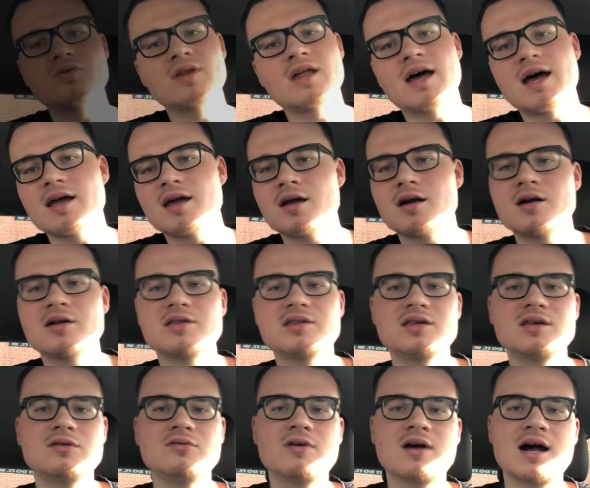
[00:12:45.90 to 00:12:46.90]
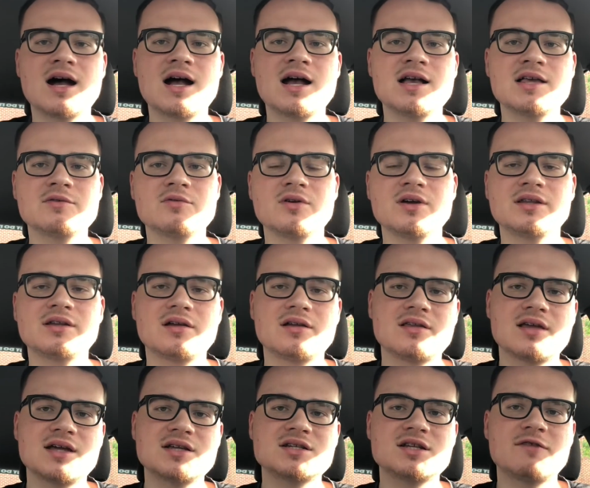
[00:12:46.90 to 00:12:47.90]
do that, I guarantee you guys will get the
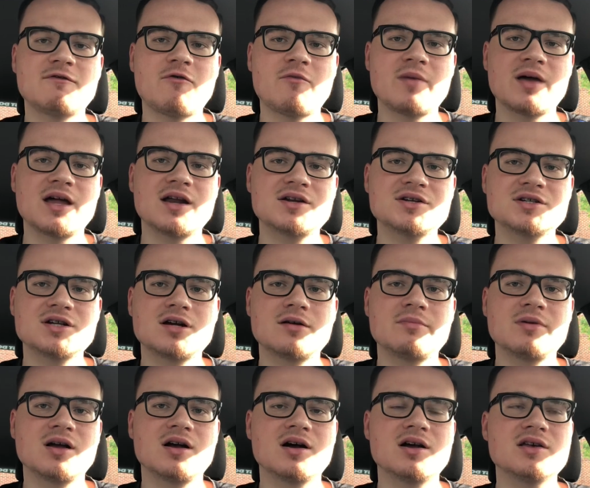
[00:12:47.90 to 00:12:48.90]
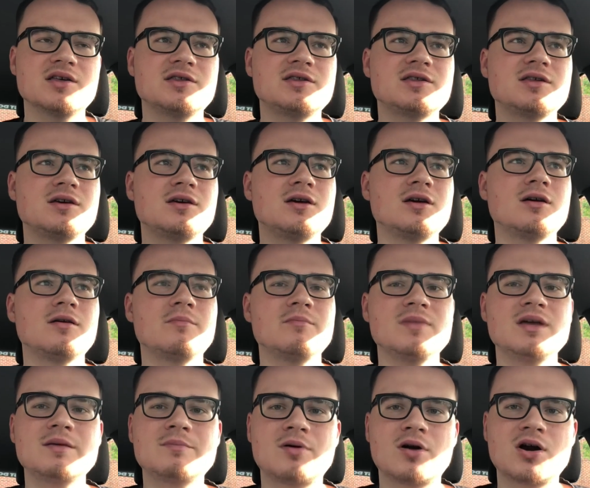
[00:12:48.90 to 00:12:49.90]
attention of a manager, because
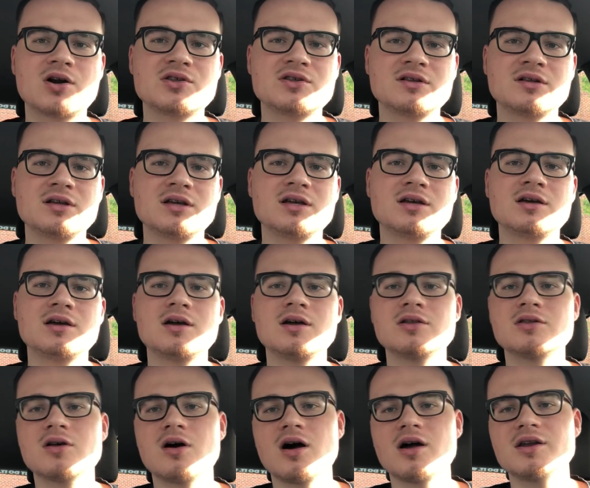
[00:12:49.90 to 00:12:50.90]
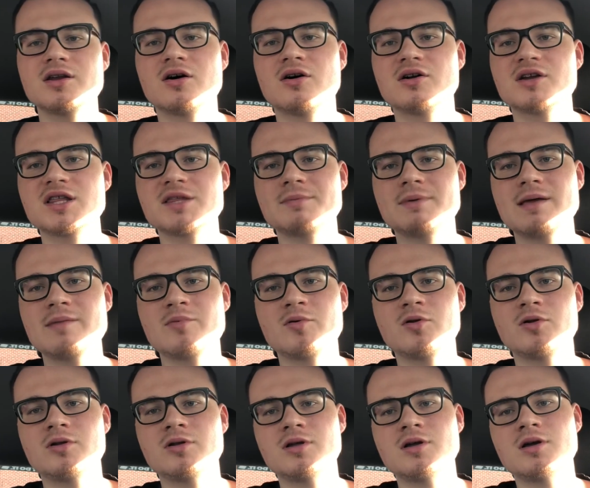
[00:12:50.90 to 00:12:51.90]
me personally, talking to all these
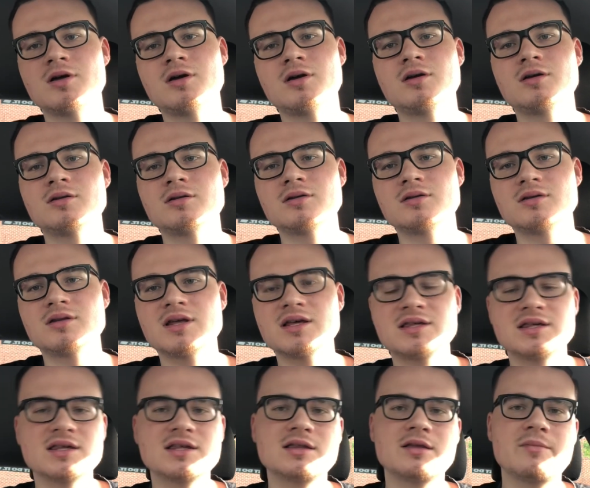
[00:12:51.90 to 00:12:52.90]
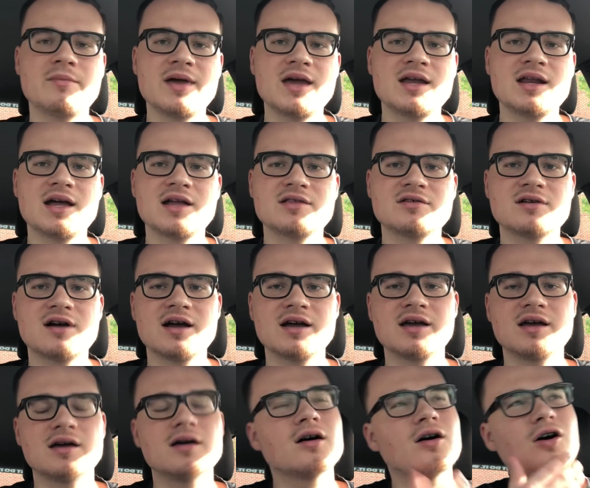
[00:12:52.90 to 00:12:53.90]
people, this is the main answer I
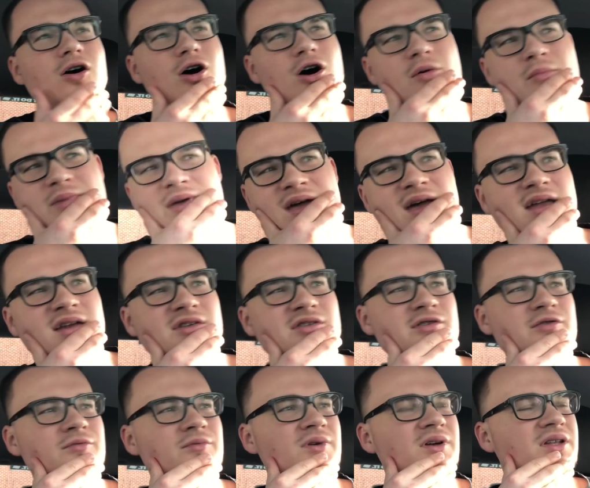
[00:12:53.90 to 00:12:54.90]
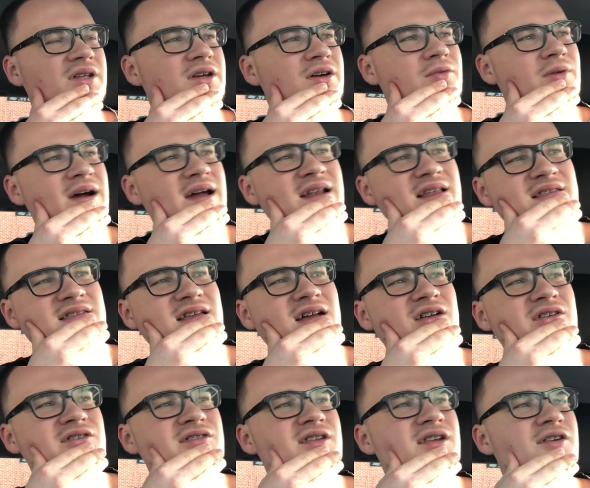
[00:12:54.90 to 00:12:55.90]
get. Oh man, is there really a way to
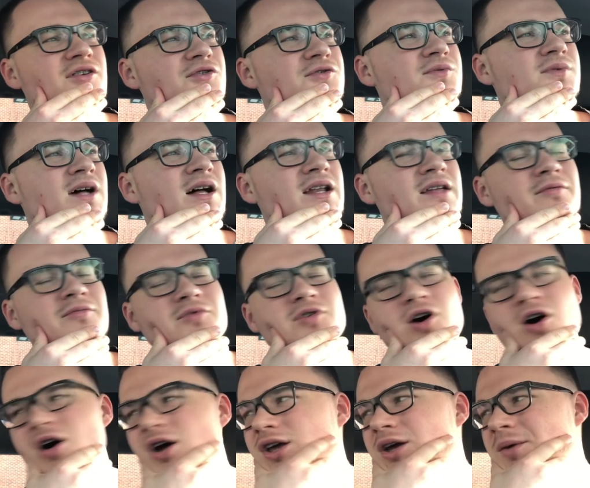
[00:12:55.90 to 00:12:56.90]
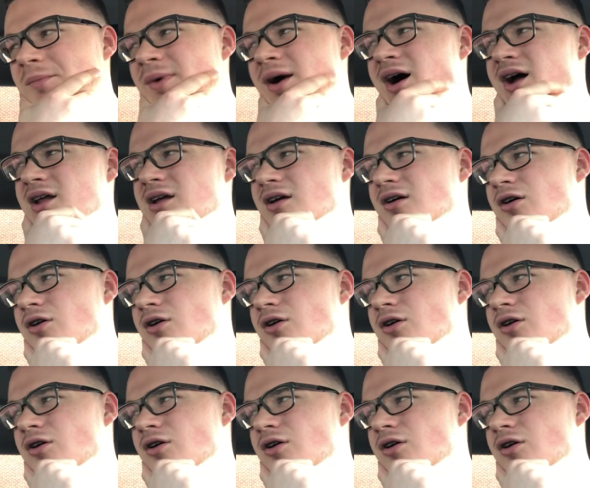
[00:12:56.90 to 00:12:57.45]
sell sneakers without even talking about it?